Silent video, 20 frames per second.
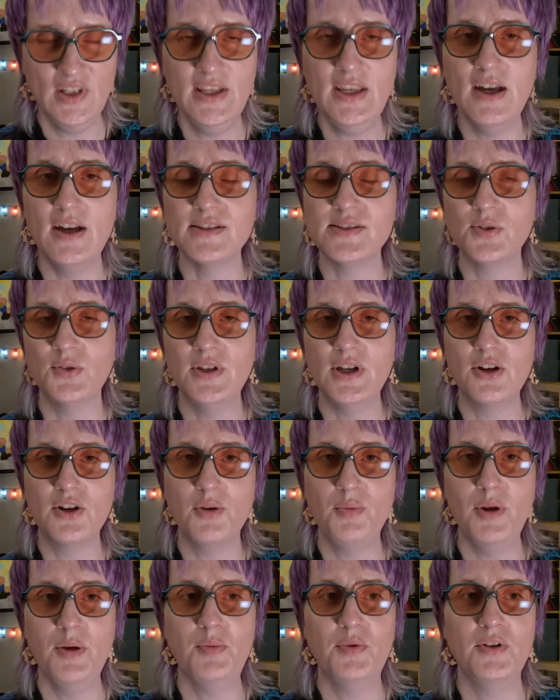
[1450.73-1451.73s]
Yeah, so
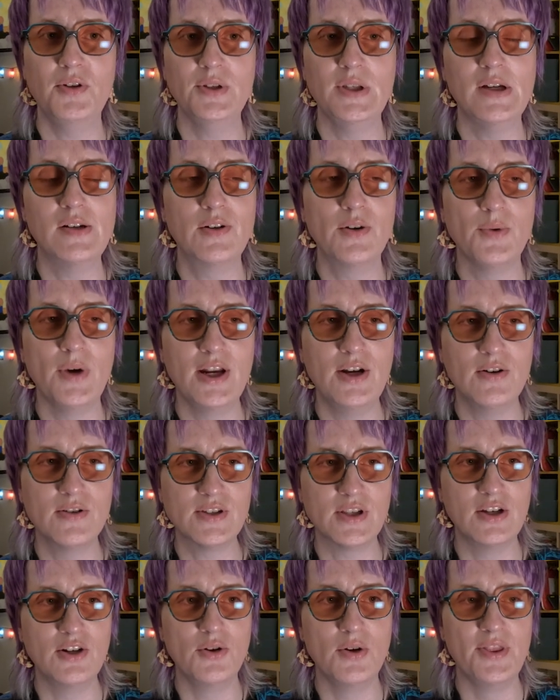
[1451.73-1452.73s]
younger people, younger
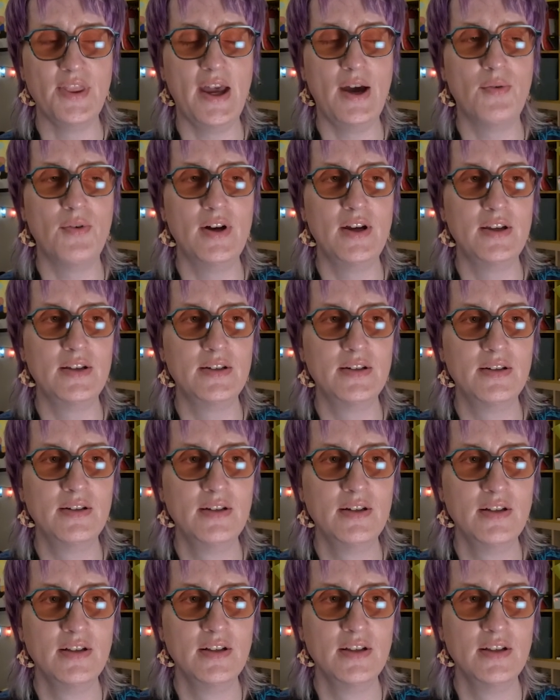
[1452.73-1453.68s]
riders can go on that one